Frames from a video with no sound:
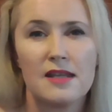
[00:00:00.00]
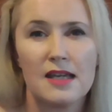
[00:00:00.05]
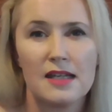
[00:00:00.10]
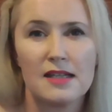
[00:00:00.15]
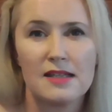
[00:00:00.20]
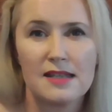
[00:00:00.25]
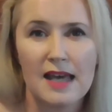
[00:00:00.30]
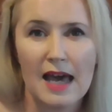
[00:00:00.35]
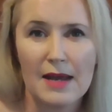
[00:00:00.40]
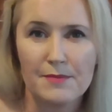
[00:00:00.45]
it
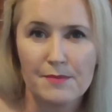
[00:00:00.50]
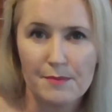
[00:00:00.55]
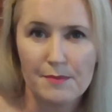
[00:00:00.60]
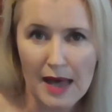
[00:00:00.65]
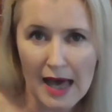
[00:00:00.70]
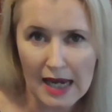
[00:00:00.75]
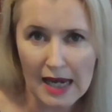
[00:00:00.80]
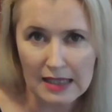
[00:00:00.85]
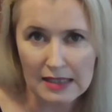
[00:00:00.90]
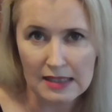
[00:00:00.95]
is that
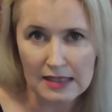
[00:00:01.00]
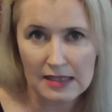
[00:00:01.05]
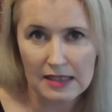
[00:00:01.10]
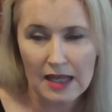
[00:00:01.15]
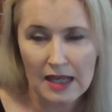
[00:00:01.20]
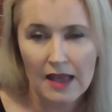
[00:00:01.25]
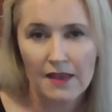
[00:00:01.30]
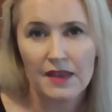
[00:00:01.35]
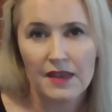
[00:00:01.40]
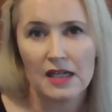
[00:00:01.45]

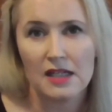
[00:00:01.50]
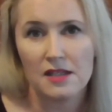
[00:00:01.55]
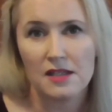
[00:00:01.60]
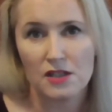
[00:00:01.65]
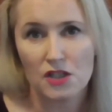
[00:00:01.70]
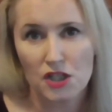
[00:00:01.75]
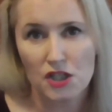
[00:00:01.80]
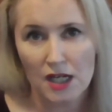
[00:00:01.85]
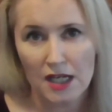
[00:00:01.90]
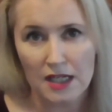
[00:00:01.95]
balance that is
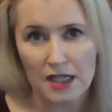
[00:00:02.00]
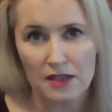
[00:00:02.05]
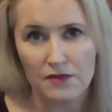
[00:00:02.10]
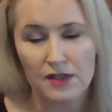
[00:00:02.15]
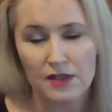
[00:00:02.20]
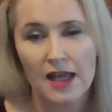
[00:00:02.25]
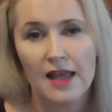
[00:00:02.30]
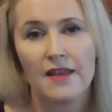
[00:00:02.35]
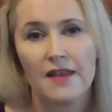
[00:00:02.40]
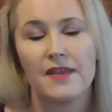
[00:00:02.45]

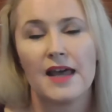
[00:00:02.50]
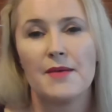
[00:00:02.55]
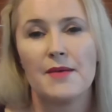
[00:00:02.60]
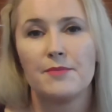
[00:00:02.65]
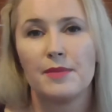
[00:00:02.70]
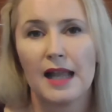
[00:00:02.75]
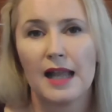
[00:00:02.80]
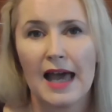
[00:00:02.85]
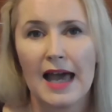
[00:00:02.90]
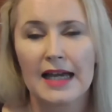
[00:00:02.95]
achieved,
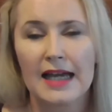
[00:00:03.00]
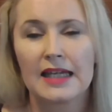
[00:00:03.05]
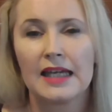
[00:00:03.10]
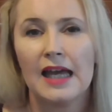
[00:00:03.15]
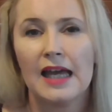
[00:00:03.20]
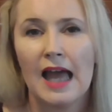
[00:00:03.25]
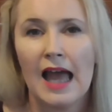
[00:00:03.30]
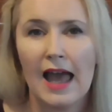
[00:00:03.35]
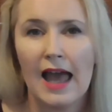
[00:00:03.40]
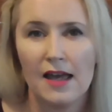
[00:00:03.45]
that black
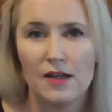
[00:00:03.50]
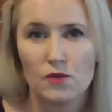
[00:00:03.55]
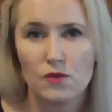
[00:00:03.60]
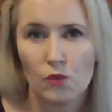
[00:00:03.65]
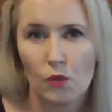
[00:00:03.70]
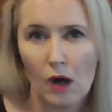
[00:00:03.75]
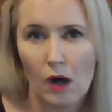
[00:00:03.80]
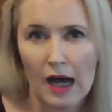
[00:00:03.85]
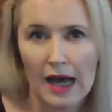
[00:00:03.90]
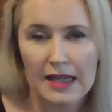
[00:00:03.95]

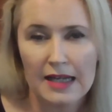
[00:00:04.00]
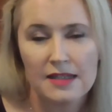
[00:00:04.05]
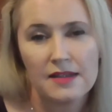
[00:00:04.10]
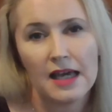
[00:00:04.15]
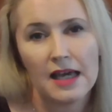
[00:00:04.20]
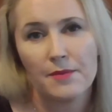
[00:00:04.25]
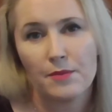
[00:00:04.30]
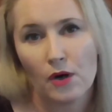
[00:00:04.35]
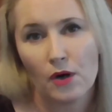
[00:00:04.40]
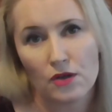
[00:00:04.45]
and white,
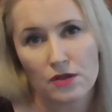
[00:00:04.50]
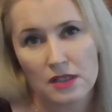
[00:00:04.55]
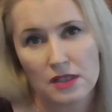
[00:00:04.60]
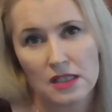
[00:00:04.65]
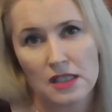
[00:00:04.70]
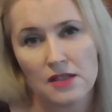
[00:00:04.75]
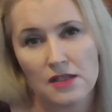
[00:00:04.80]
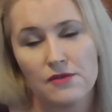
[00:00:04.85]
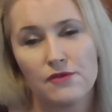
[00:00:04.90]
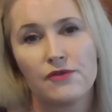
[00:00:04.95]
that
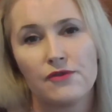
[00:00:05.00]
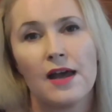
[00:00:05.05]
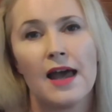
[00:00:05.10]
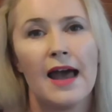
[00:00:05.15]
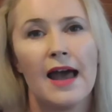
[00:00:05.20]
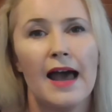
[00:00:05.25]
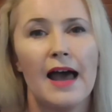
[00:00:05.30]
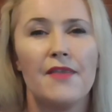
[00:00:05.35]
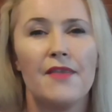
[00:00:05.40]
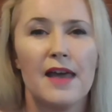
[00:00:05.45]
positive
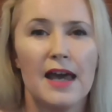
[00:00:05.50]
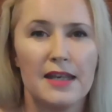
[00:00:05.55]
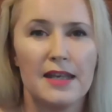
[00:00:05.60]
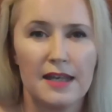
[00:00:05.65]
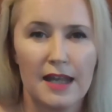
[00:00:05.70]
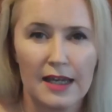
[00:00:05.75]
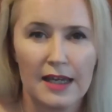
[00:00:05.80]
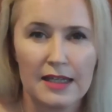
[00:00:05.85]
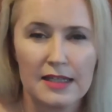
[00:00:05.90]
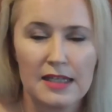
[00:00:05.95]
and that
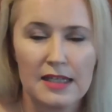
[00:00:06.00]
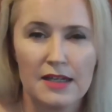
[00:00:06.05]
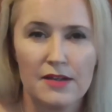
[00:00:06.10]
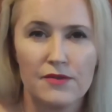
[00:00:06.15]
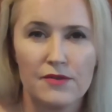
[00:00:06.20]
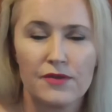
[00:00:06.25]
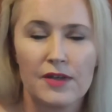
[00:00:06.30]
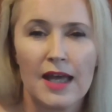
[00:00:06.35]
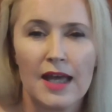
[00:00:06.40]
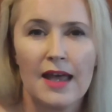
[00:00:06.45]

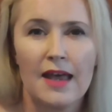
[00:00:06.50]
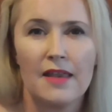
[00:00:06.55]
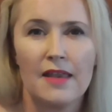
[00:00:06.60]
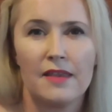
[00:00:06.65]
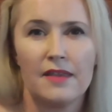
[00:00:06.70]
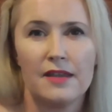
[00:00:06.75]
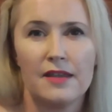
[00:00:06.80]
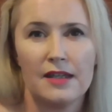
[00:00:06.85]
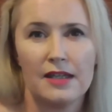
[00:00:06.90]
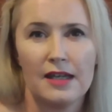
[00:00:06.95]
negative,
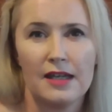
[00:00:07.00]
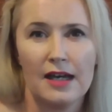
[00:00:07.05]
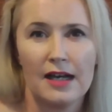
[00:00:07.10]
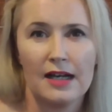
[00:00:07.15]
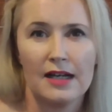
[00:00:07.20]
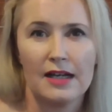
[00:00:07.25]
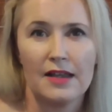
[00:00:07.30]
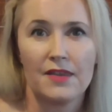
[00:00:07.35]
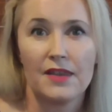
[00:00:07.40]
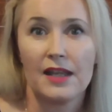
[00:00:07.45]
the,
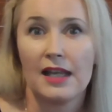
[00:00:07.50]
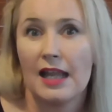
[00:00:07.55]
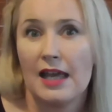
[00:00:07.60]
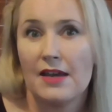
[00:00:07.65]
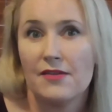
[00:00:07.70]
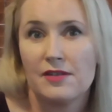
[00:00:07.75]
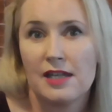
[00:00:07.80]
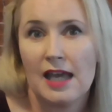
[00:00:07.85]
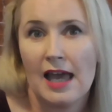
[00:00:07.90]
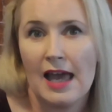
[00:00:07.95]
uh, the
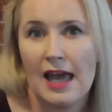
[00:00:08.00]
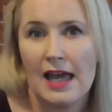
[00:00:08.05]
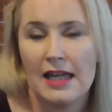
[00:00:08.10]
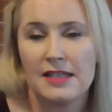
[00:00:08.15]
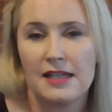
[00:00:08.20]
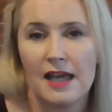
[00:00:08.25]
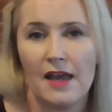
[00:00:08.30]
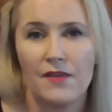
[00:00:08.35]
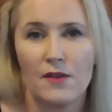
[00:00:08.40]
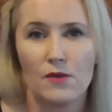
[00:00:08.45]
left
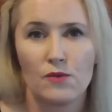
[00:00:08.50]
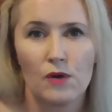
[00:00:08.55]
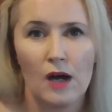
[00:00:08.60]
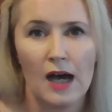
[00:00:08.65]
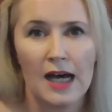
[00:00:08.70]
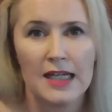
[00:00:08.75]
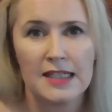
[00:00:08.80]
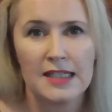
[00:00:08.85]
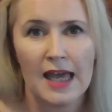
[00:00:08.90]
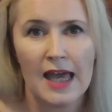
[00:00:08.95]
hand and the
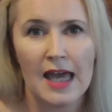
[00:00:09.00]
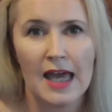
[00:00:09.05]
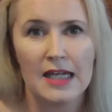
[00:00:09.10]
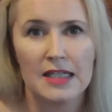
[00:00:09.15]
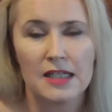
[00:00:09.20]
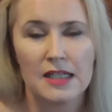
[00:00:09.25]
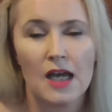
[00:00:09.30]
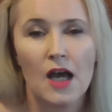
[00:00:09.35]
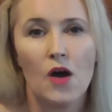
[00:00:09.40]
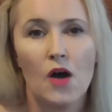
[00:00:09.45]
right
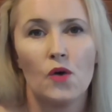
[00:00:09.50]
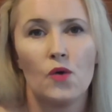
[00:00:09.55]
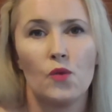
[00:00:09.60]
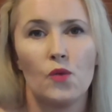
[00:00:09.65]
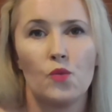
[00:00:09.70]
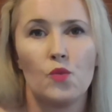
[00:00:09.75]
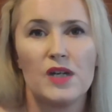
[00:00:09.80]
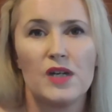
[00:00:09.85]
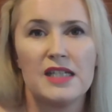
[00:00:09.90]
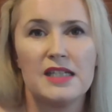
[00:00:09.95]
hand.
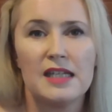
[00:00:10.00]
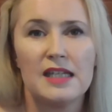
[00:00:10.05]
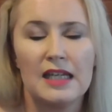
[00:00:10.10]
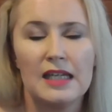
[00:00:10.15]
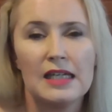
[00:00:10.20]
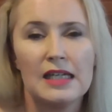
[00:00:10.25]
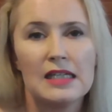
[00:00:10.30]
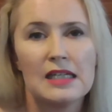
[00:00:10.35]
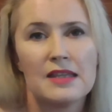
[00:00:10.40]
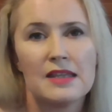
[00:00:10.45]
We
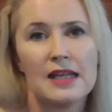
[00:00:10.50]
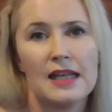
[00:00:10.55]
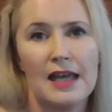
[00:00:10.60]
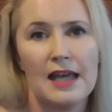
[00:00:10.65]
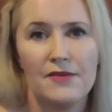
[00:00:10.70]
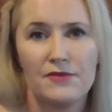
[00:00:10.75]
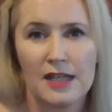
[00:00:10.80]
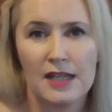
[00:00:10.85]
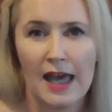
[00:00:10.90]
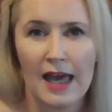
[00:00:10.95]
need the
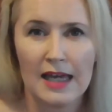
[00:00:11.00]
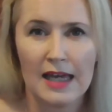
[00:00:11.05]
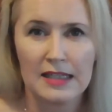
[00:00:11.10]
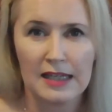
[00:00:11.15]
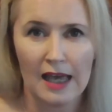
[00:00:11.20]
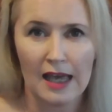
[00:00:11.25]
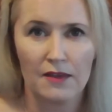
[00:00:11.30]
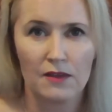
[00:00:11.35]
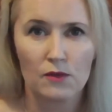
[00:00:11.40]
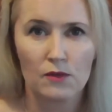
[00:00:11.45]
left hand
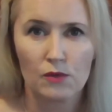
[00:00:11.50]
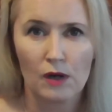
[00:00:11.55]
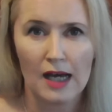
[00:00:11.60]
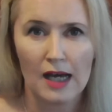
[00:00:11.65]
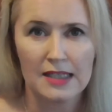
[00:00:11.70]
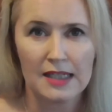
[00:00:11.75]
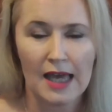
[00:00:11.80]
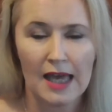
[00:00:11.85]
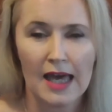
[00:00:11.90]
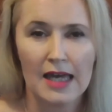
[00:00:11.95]
and the
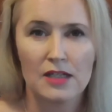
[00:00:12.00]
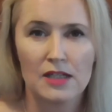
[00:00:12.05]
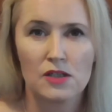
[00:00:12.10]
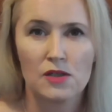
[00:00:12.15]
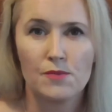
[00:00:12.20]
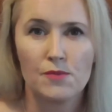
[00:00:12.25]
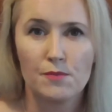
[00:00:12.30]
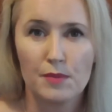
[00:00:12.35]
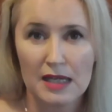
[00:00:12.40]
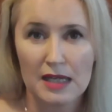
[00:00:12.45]
right hand
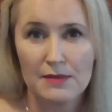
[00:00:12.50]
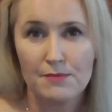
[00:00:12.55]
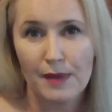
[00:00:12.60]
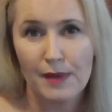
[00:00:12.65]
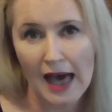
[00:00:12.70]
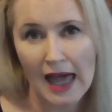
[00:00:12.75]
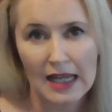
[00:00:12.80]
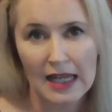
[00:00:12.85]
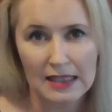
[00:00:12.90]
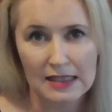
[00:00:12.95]
to be
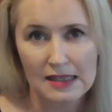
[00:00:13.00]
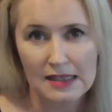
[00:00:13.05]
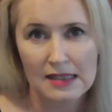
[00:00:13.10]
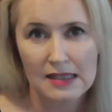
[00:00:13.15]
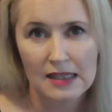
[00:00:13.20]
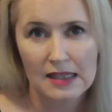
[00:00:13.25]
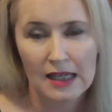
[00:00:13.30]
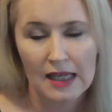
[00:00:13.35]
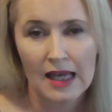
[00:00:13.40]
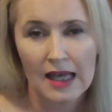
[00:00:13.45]

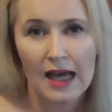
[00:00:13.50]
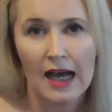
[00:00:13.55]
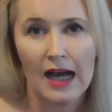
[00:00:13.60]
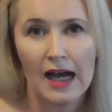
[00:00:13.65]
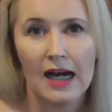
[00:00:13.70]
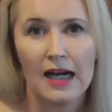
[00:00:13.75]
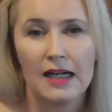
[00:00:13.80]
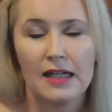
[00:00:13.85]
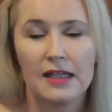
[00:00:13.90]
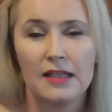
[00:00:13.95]
balanced
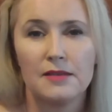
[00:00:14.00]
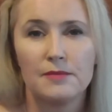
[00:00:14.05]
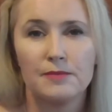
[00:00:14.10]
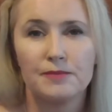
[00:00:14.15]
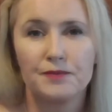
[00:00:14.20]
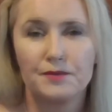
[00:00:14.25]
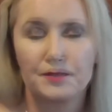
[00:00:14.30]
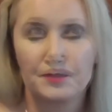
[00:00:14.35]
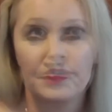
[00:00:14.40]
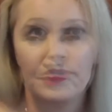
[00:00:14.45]
um,
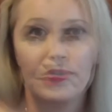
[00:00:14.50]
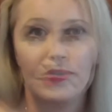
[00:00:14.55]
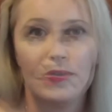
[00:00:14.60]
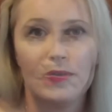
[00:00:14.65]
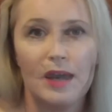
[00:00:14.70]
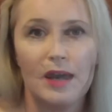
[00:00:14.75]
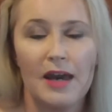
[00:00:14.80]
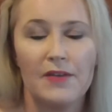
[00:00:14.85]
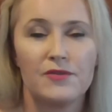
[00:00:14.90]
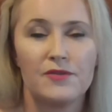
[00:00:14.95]
now, if
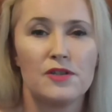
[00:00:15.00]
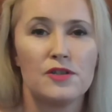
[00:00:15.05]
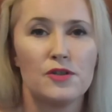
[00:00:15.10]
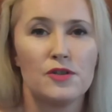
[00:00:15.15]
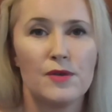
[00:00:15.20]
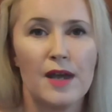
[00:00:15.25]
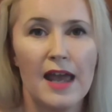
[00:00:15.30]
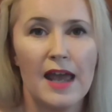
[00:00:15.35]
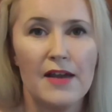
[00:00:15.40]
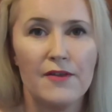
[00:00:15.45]
you have to
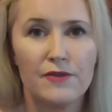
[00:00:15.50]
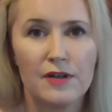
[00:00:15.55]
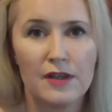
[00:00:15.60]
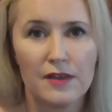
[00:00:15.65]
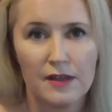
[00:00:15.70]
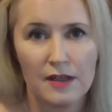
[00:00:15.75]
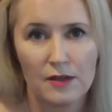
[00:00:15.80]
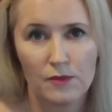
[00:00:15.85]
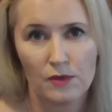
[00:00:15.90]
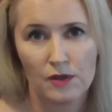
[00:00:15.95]
do
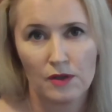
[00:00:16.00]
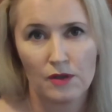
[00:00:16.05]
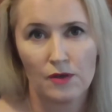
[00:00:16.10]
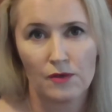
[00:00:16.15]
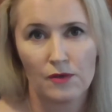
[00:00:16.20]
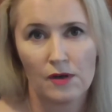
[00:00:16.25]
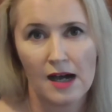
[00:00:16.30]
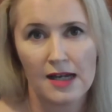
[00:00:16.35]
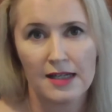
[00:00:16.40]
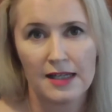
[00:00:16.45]
everything with your
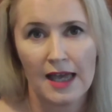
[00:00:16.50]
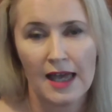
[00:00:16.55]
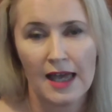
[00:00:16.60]
right